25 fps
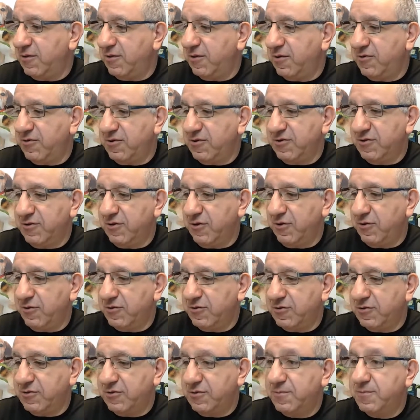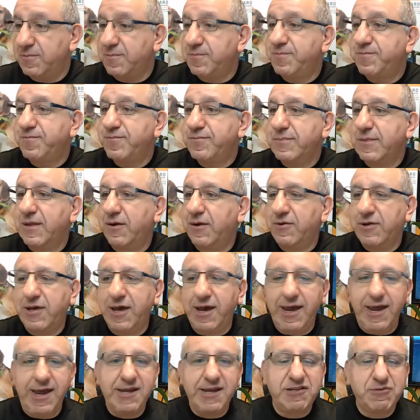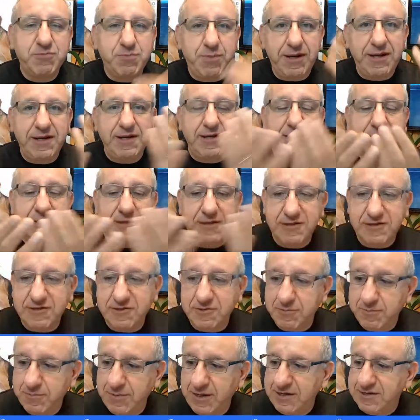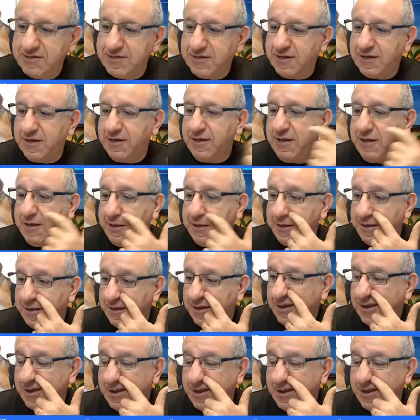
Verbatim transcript: the results? Okay, X-Pen is basically